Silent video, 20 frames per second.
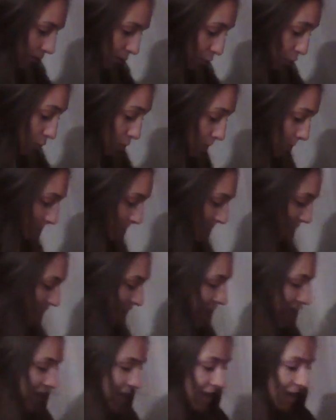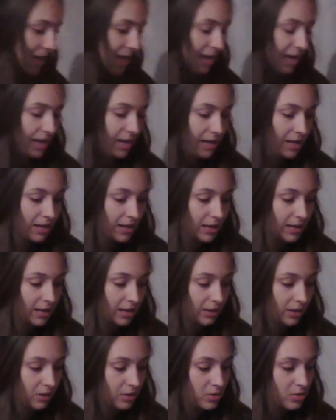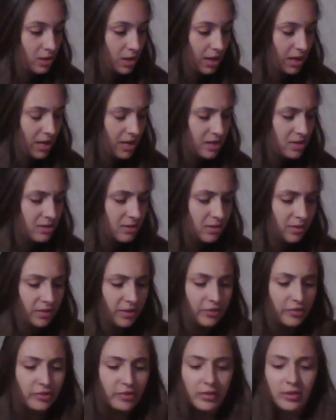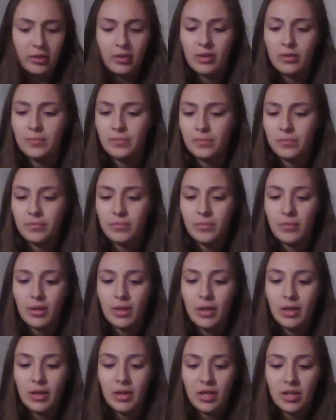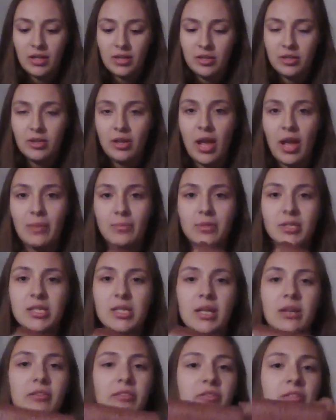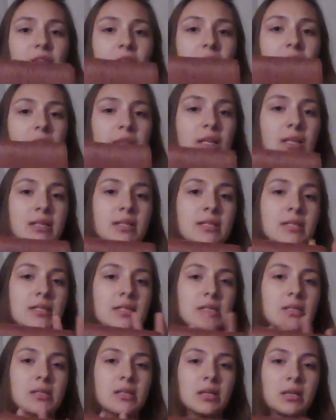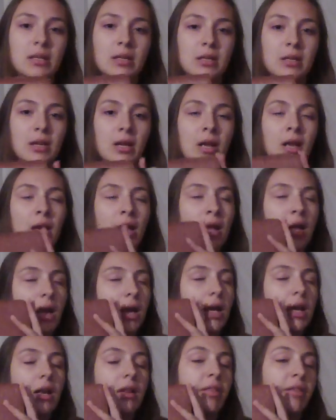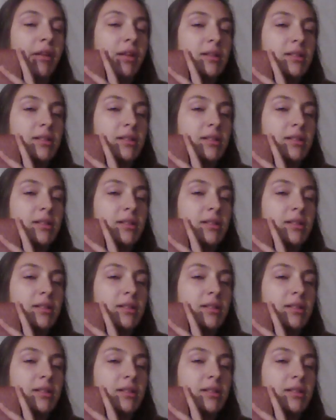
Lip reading: Ooh, a bag. Okay, this. I'm just like feeling this. I think